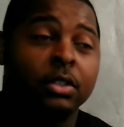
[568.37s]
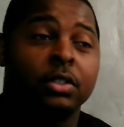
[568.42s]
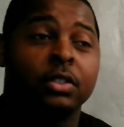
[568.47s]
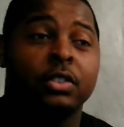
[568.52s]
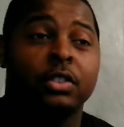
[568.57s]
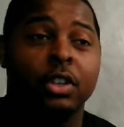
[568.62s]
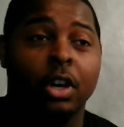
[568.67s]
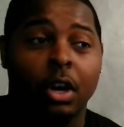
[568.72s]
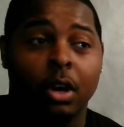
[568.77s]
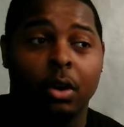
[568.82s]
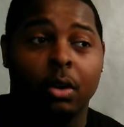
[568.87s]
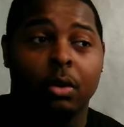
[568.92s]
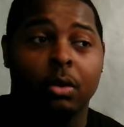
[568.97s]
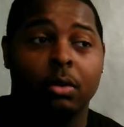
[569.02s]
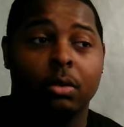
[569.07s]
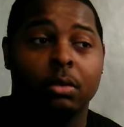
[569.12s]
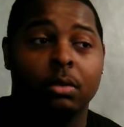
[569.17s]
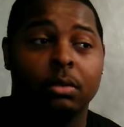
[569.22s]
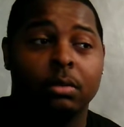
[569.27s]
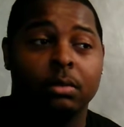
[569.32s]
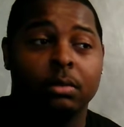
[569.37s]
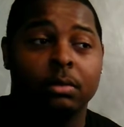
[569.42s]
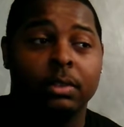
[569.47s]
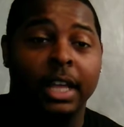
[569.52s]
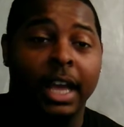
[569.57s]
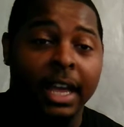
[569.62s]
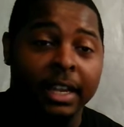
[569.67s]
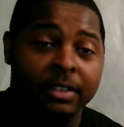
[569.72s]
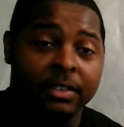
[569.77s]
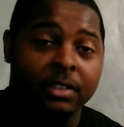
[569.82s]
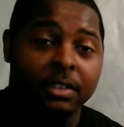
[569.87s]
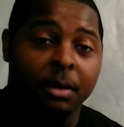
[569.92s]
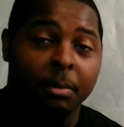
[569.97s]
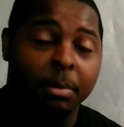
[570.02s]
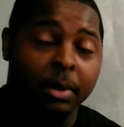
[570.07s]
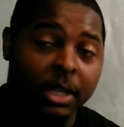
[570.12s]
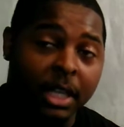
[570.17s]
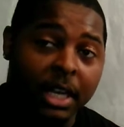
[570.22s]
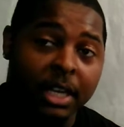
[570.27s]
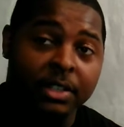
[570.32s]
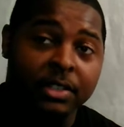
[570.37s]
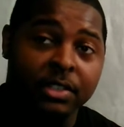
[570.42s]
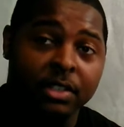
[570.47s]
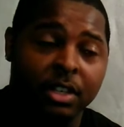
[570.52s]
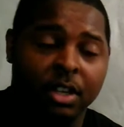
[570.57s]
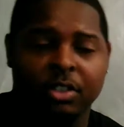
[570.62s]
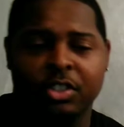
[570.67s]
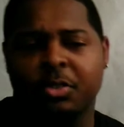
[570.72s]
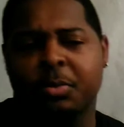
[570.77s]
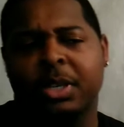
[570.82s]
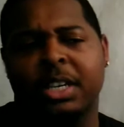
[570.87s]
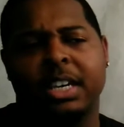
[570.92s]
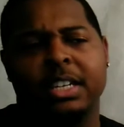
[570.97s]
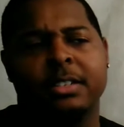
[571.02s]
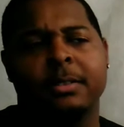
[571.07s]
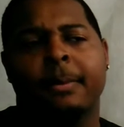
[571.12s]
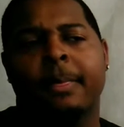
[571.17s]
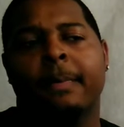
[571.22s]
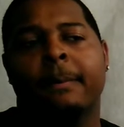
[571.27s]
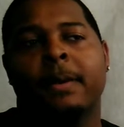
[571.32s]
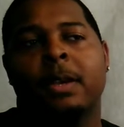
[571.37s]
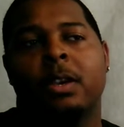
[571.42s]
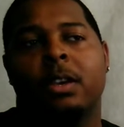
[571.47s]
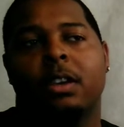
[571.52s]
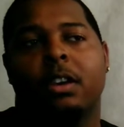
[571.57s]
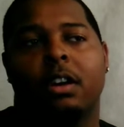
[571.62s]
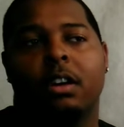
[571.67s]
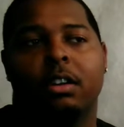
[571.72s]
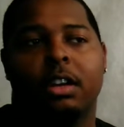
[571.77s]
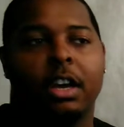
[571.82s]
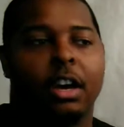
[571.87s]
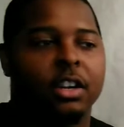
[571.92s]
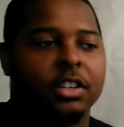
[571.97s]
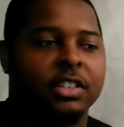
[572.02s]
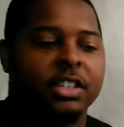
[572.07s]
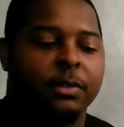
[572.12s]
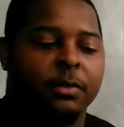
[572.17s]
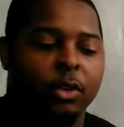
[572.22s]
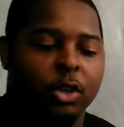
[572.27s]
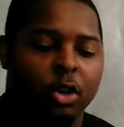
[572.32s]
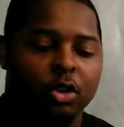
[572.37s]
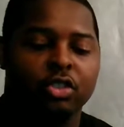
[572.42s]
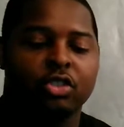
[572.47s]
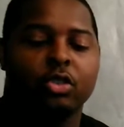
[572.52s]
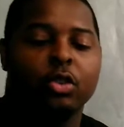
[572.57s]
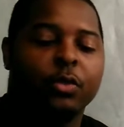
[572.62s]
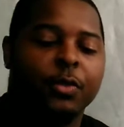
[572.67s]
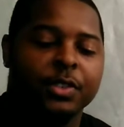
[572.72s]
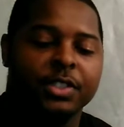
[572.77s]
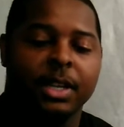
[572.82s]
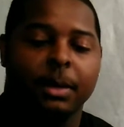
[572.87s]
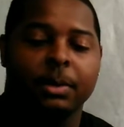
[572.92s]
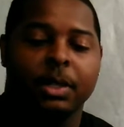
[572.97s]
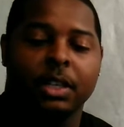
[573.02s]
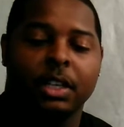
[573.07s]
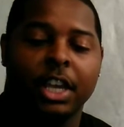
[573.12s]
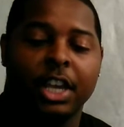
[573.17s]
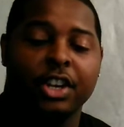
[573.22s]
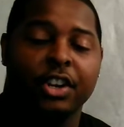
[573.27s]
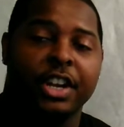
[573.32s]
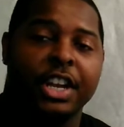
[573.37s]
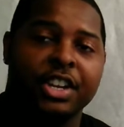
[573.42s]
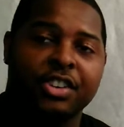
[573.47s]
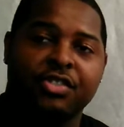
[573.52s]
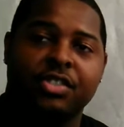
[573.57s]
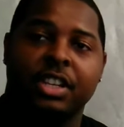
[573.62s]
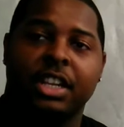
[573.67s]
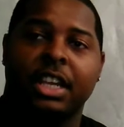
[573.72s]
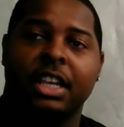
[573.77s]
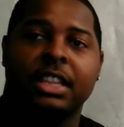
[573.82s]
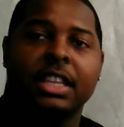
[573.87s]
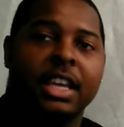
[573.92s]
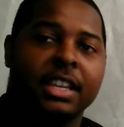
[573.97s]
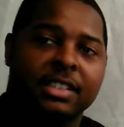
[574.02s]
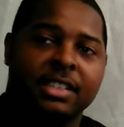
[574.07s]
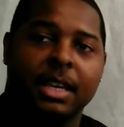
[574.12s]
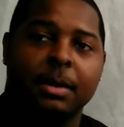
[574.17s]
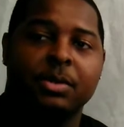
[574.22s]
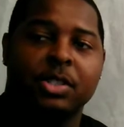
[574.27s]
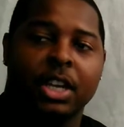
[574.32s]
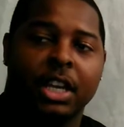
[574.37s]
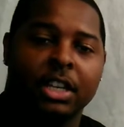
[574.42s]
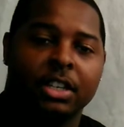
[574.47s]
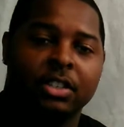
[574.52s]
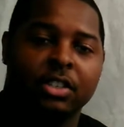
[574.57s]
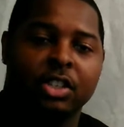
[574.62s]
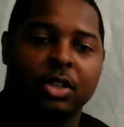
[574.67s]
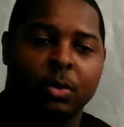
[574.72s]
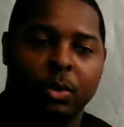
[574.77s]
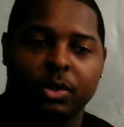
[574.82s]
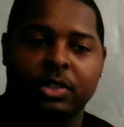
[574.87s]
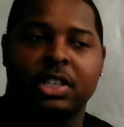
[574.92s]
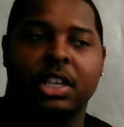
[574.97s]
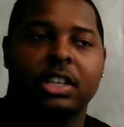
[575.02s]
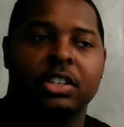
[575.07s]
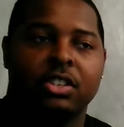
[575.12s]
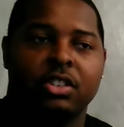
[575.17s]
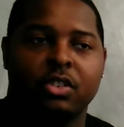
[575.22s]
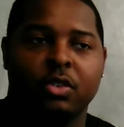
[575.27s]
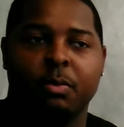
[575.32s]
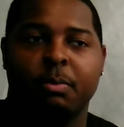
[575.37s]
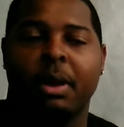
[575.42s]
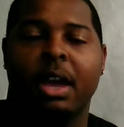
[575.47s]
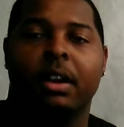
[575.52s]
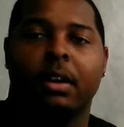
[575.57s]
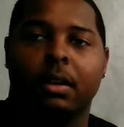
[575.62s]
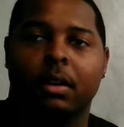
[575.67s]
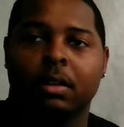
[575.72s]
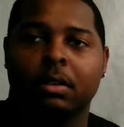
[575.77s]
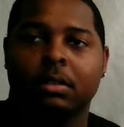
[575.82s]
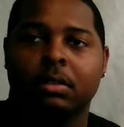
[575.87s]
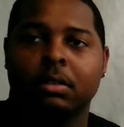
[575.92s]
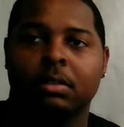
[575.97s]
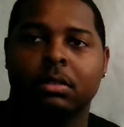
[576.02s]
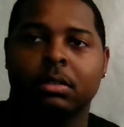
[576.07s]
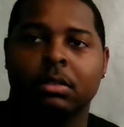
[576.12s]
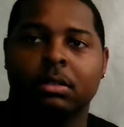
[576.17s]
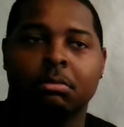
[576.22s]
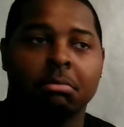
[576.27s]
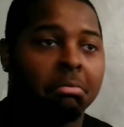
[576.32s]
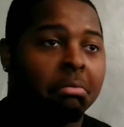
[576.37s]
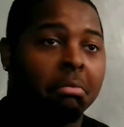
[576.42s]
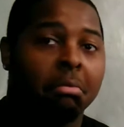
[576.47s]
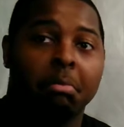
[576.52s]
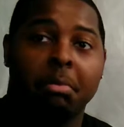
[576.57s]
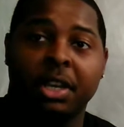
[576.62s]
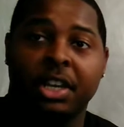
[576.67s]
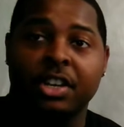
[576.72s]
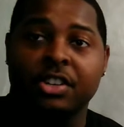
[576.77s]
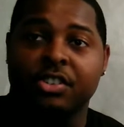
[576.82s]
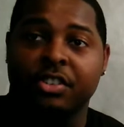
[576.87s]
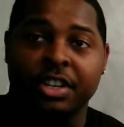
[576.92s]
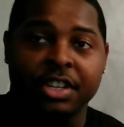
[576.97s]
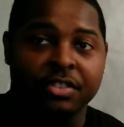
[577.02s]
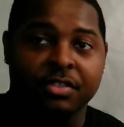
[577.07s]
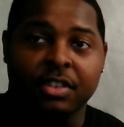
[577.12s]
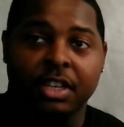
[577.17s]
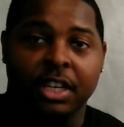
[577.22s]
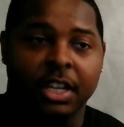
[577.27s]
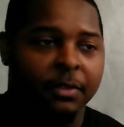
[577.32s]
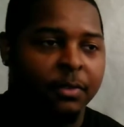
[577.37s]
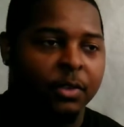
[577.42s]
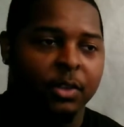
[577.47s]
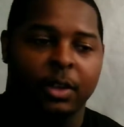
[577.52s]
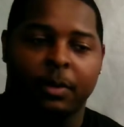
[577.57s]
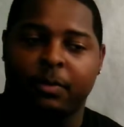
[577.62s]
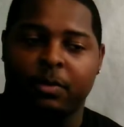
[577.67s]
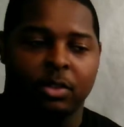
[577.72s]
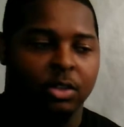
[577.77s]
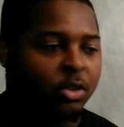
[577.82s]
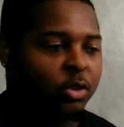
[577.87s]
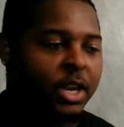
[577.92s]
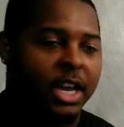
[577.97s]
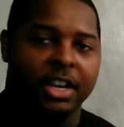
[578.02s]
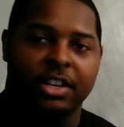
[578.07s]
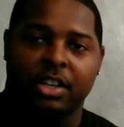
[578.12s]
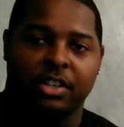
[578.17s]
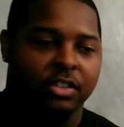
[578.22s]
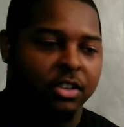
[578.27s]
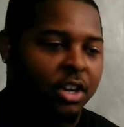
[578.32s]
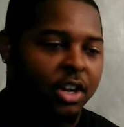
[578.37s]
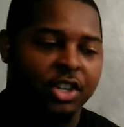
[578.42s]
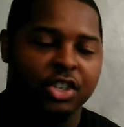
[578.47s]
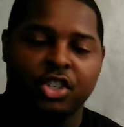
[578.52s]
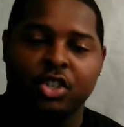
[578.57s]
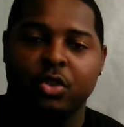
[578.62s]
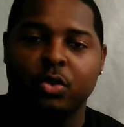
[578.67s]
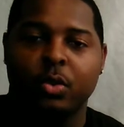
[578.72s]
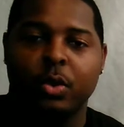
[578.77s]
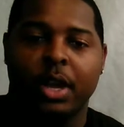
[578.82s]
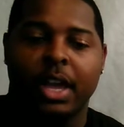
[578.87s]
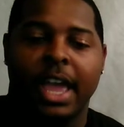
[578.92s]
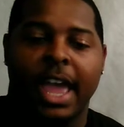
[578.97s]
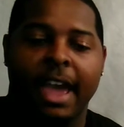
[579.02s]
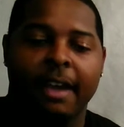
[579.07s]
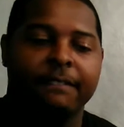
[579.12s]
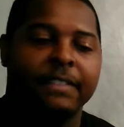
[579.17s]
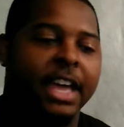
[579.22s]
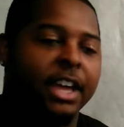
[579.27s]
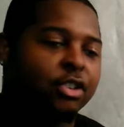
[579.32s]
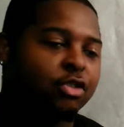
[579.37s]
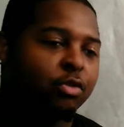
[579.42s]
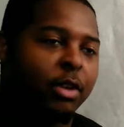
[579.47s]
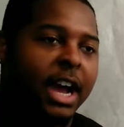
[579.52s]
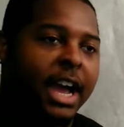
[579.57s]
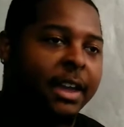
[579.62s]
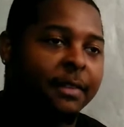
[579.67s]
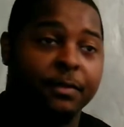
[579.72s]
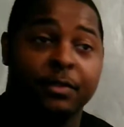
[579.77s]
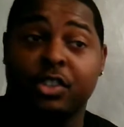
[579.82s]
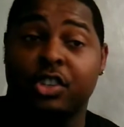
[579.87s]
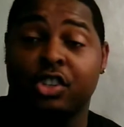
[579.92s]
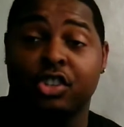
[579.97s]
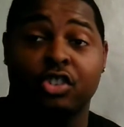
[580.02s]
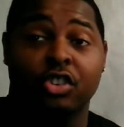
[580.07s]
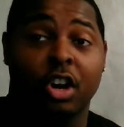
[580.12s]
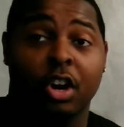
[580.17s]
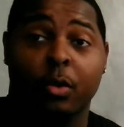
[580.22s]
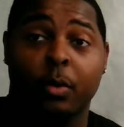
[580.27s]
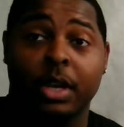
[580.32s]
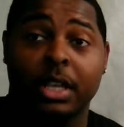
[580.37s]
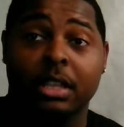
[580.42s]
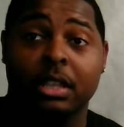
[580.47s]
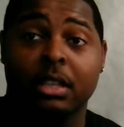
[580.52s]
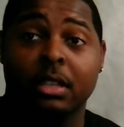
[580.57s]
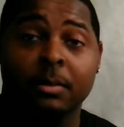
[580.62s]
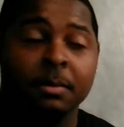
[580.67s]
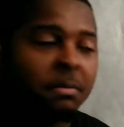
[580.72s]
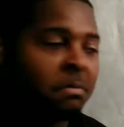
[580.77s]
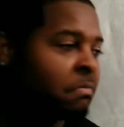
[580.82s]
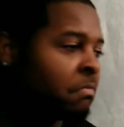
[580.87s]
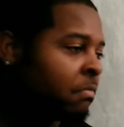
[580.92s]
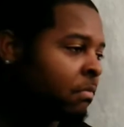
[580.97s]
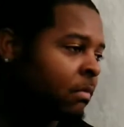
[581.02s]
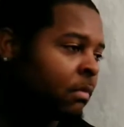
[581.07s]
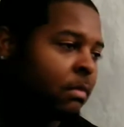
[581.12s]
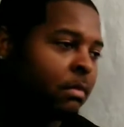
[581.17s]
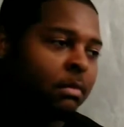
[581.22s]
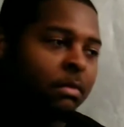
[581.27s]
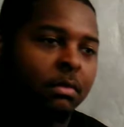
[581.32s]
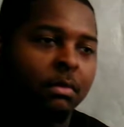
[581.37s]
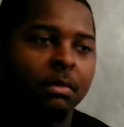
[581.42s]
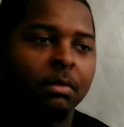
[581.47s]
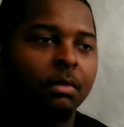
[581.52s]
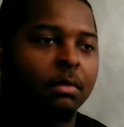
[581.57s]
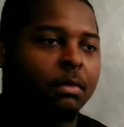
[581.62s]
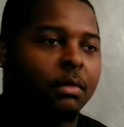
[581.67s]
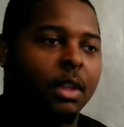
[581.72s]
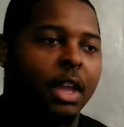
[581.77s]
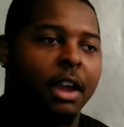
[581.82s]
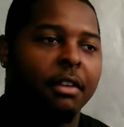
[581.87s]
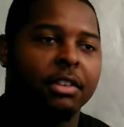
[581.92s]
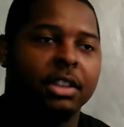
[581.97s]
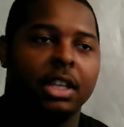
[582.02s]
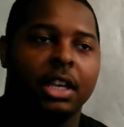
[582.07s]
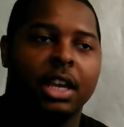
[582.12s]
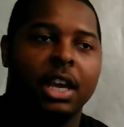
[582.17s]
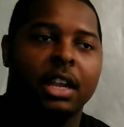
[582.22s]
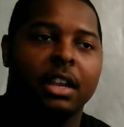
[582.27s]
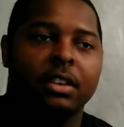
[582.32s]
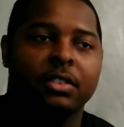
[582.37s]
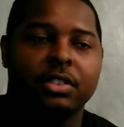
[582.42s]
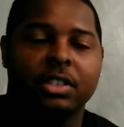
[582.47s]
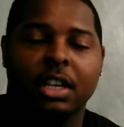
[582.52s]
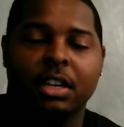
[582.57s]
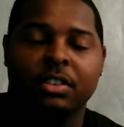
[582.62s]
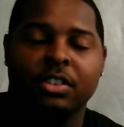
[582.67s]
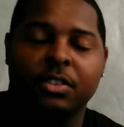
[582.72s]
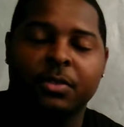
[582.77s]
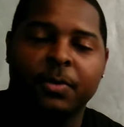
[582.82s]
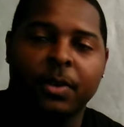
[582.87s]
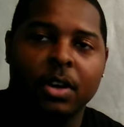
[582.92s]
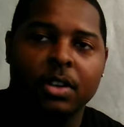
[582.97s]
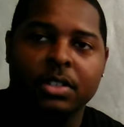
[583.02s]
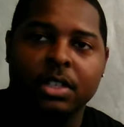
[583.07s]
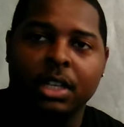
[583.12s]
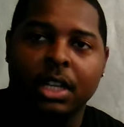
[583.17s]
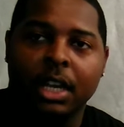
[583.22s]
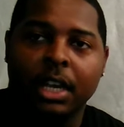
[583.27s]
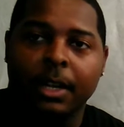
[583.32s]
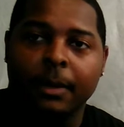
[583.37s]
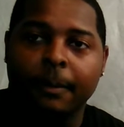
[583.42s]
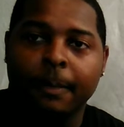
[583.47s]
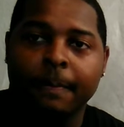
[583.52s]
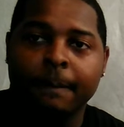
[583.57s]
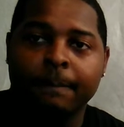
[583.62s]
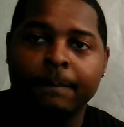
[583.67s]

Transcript: So that's a plus, just because, honestly, if you go to school for something and you're interested in that subject, you will tend to do better because you're interested. If you got, as long as you have that drive to start with, everything else just falls in line.